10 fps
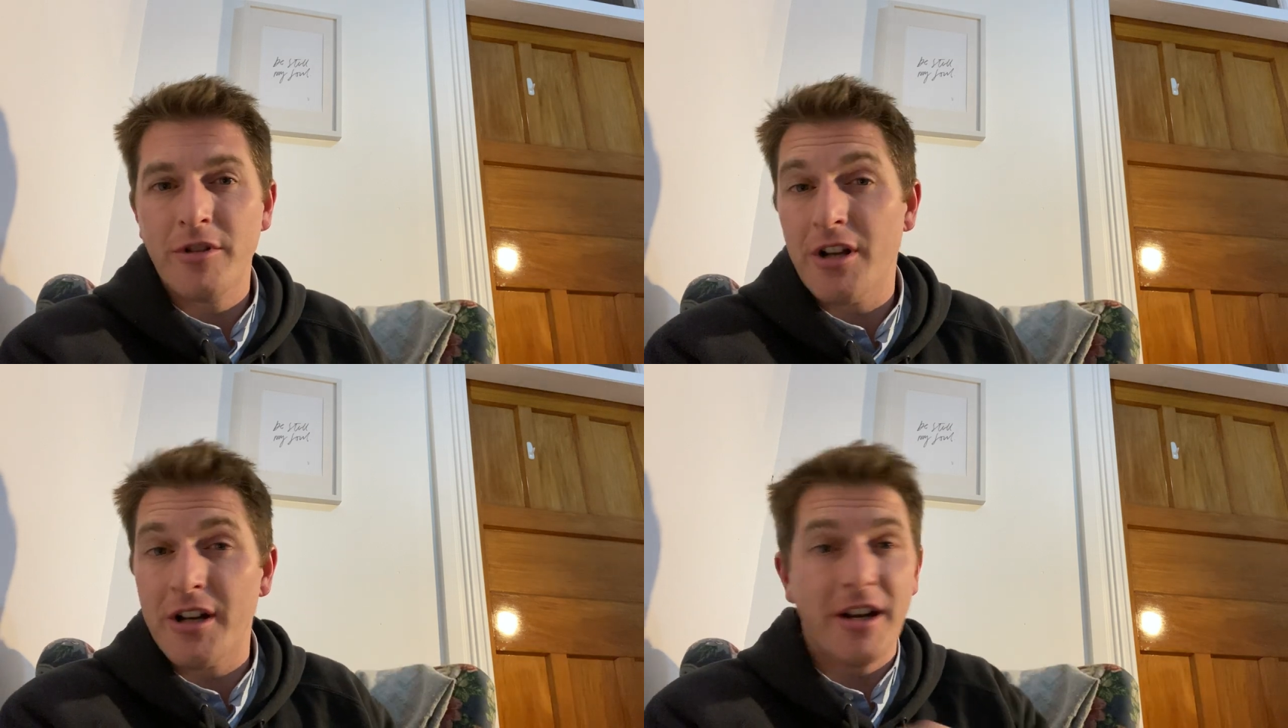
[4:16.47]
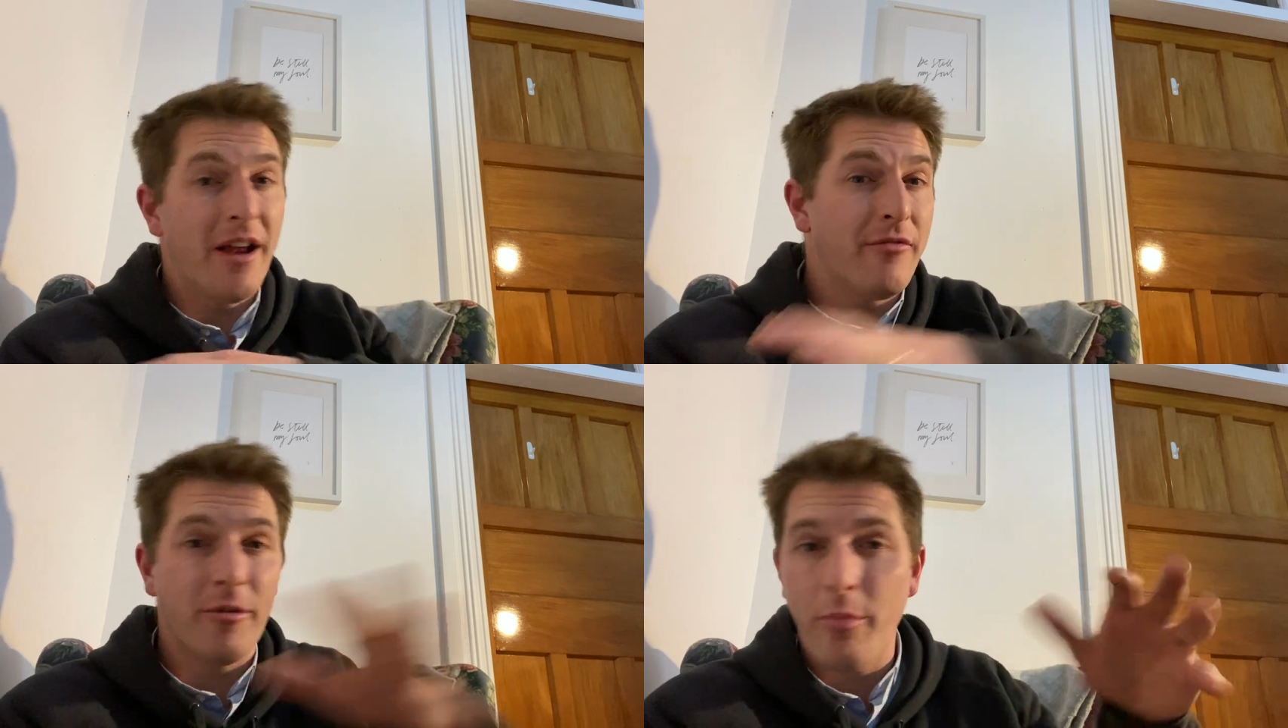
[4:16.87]
be done in
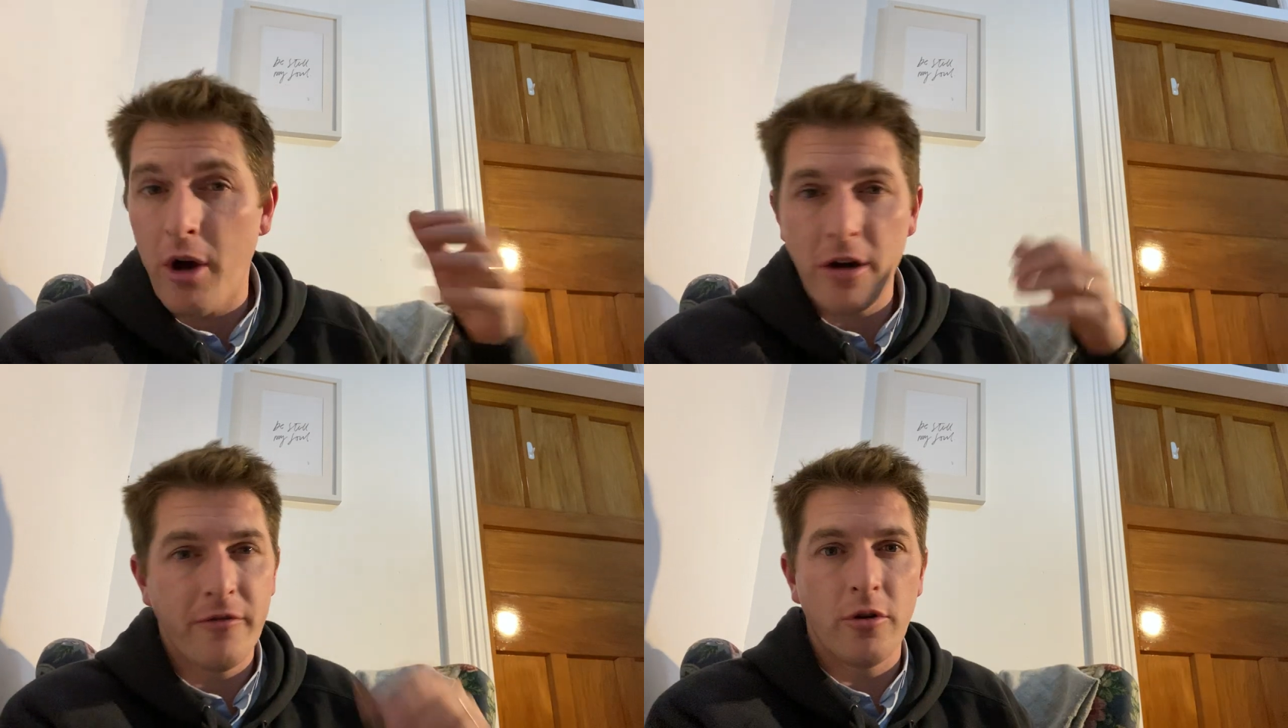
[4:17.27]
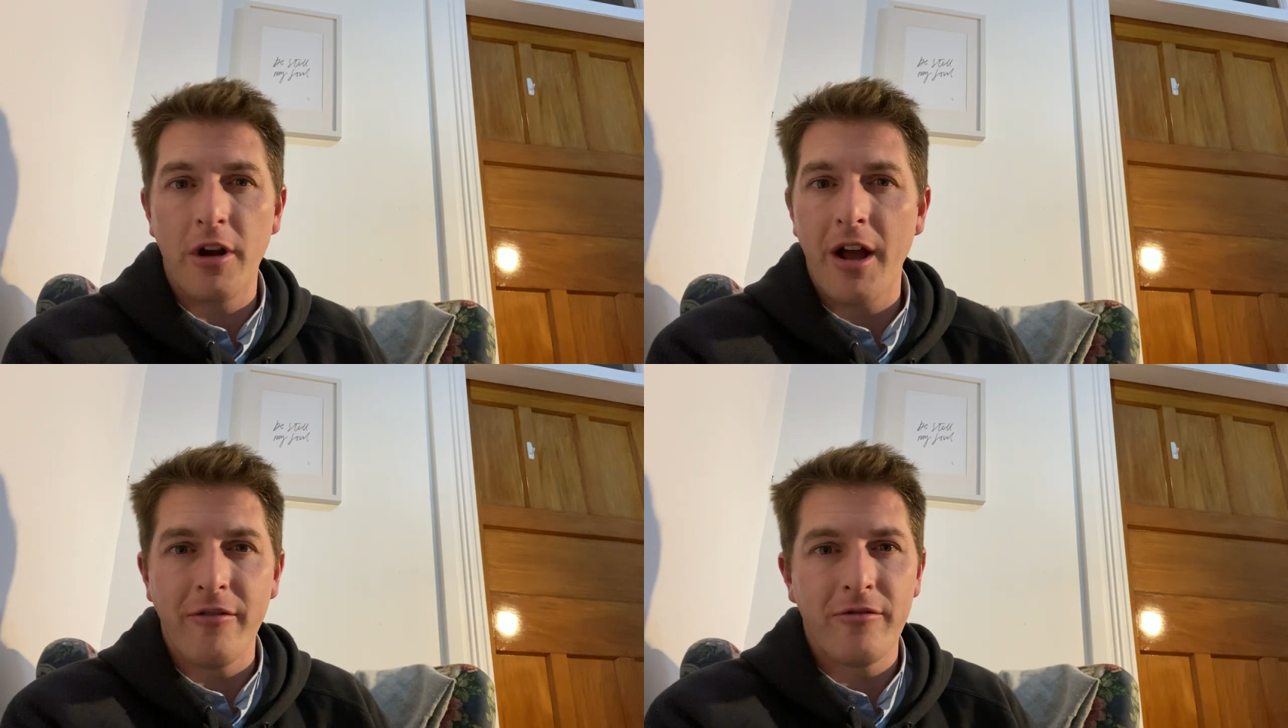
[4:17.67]
every part of your
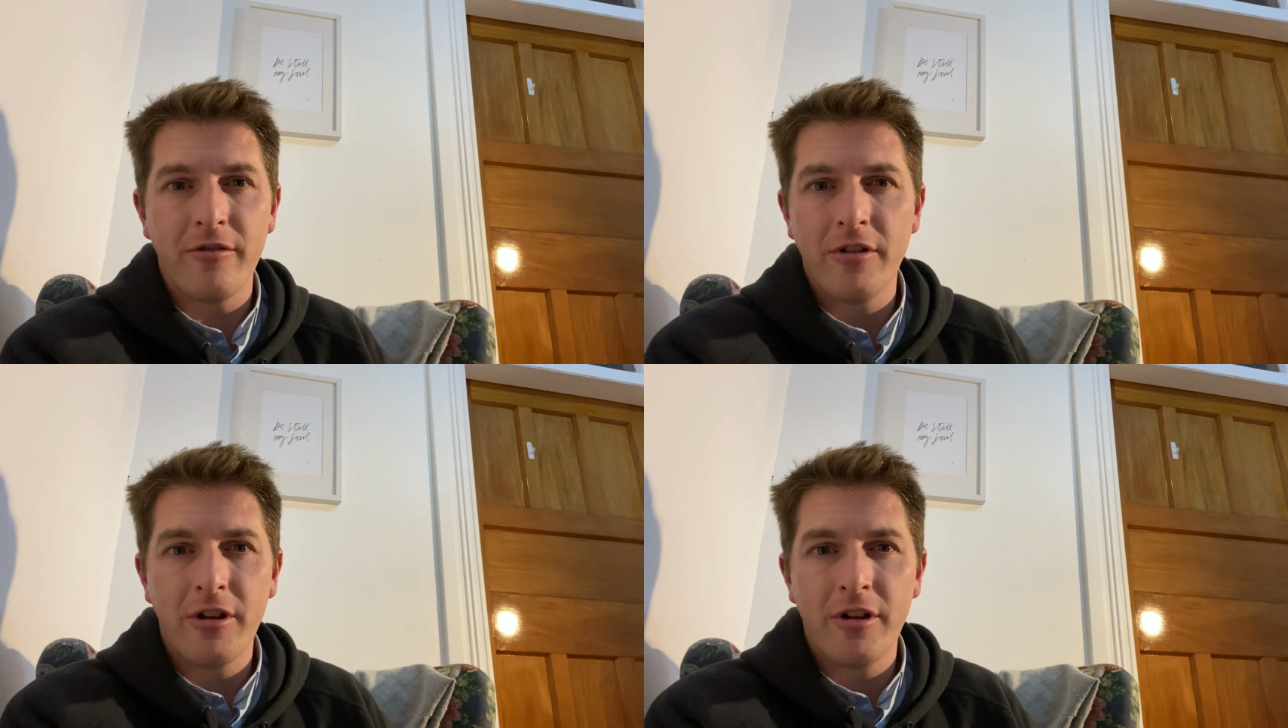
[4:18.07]
life.